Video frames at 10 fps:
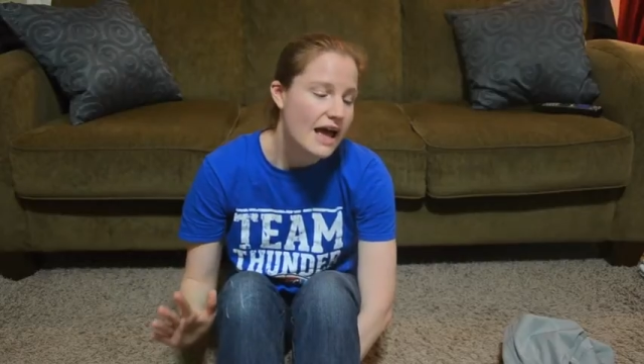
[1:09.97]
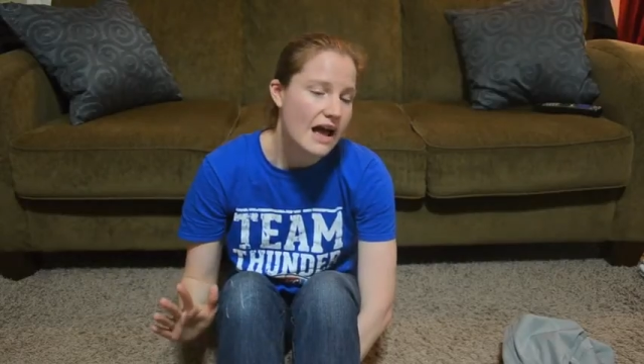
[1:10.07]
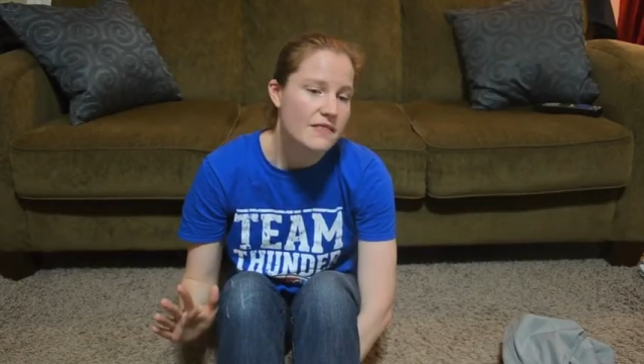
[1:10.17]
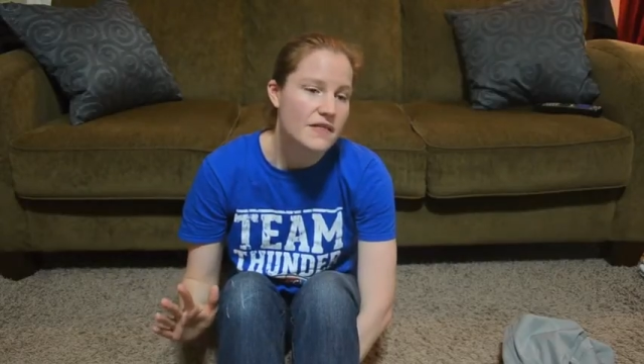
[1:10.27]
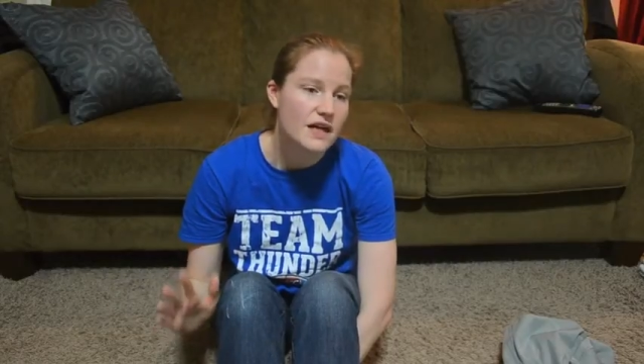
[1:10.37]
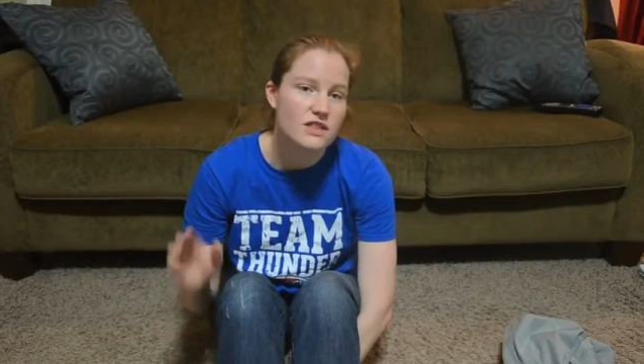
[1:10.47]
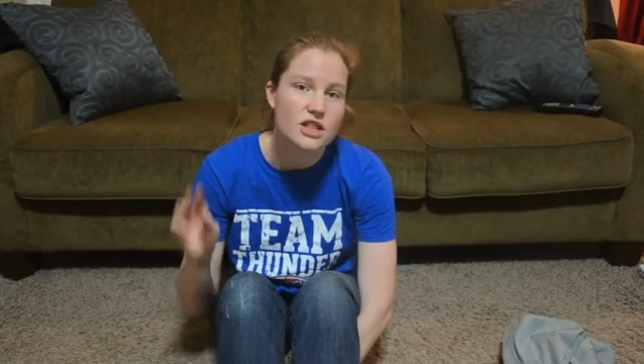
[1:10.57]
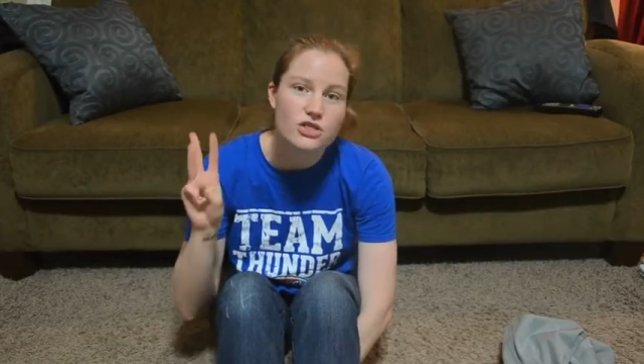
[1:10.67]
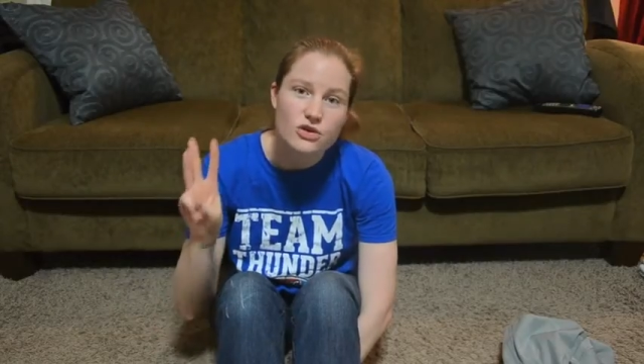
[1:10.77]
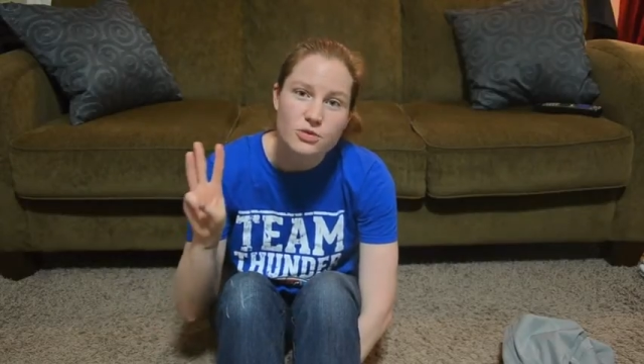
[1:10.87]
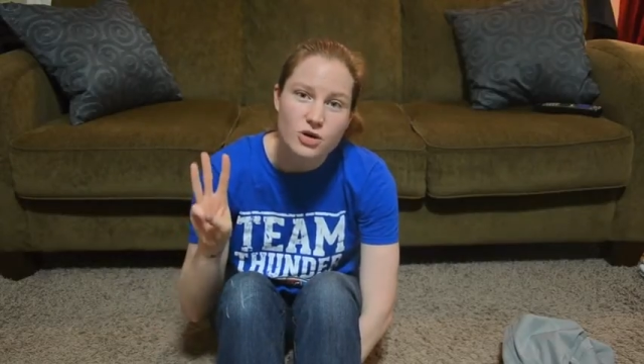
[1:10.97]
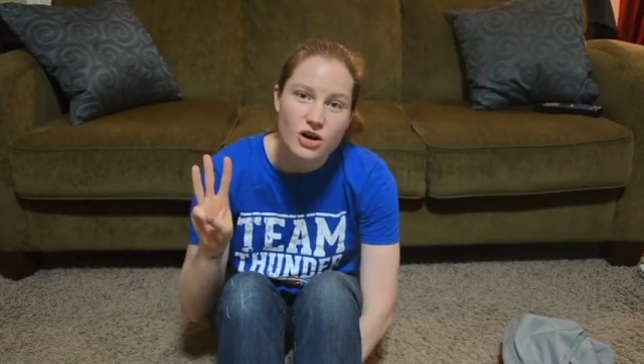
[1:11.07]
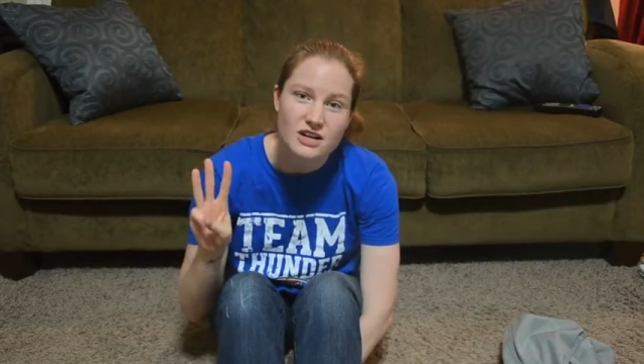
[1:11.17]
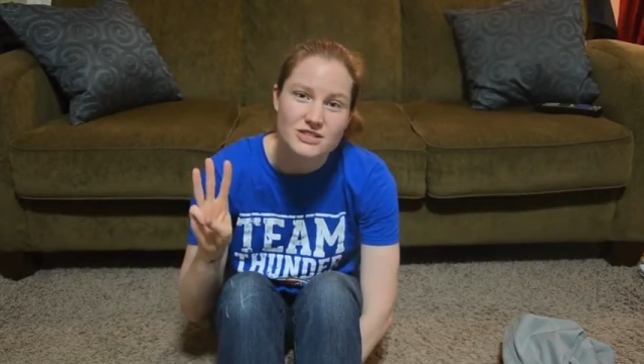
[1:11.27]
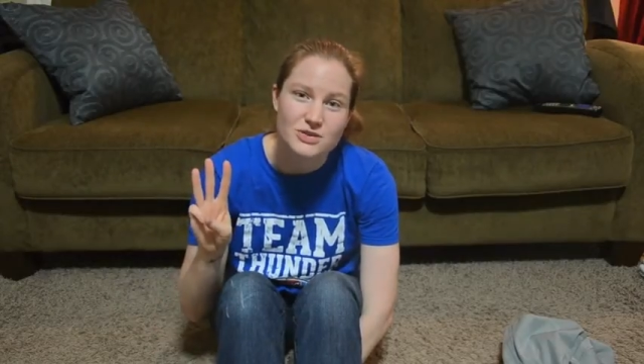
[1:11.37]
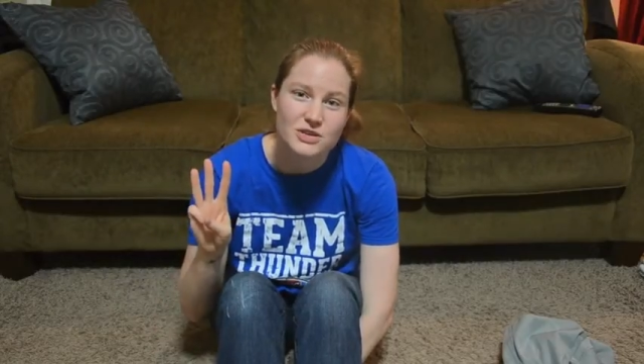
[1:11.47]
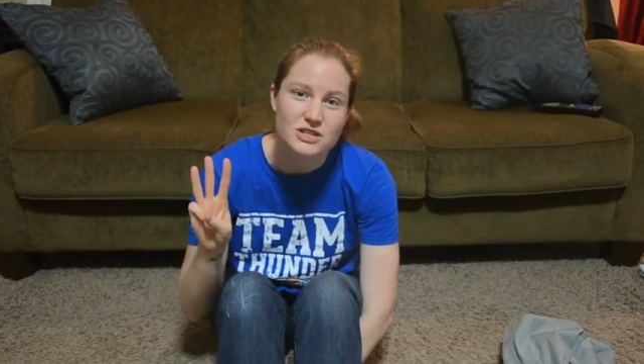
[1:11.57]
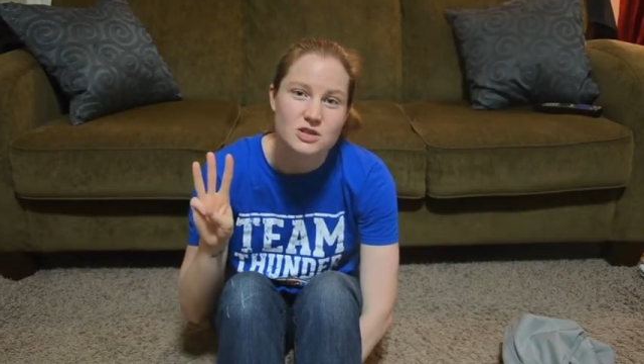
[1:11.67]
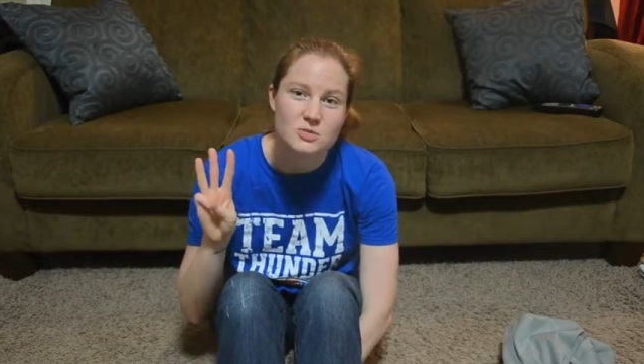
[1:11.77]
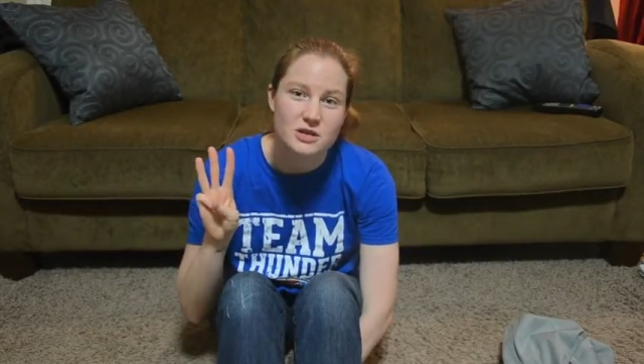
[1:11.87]
And then the third part is going
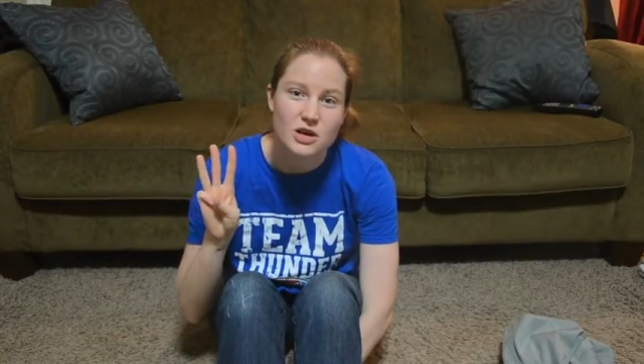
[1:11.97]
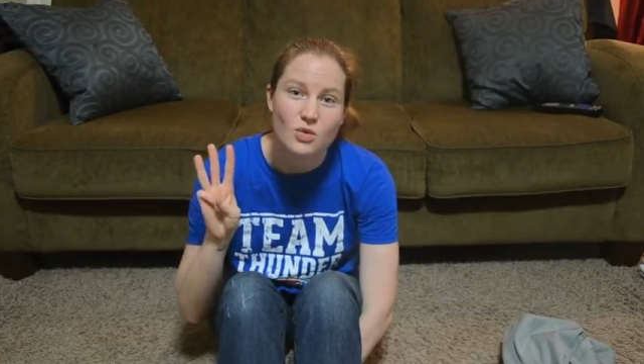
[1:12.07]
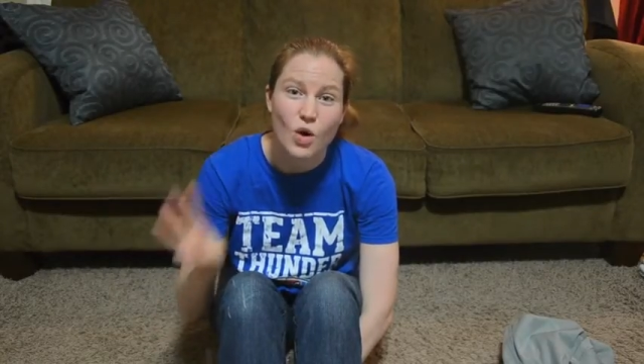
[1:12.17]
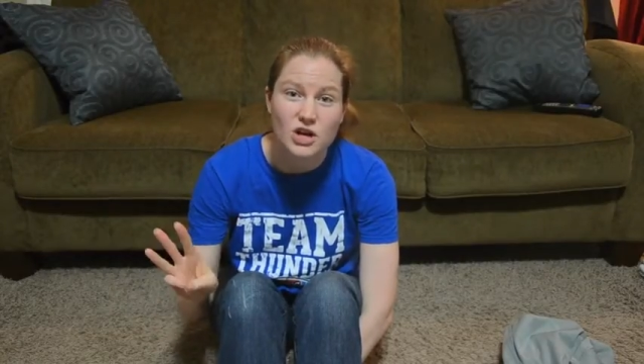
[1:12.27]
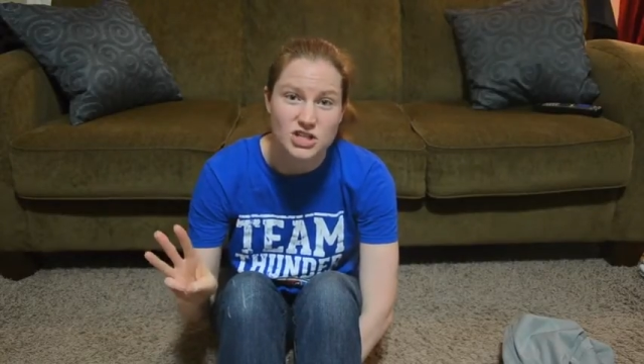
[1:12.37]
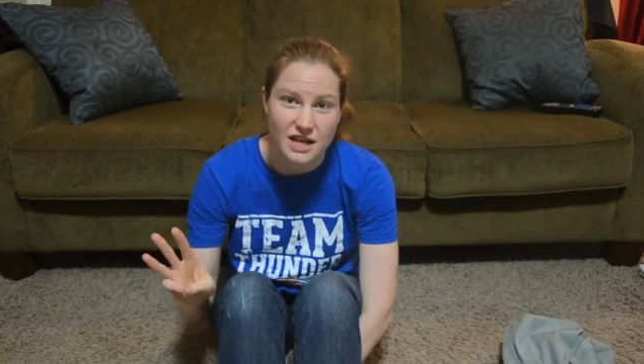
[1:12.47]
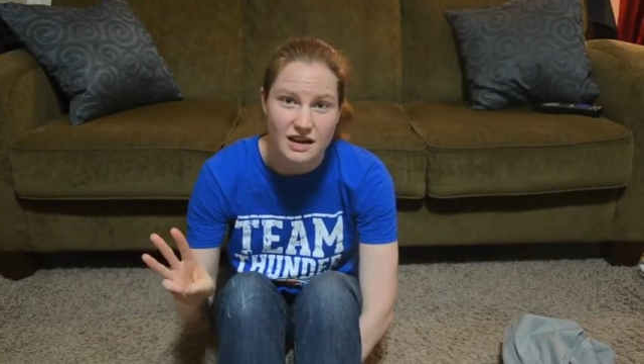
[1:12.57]
to be washing,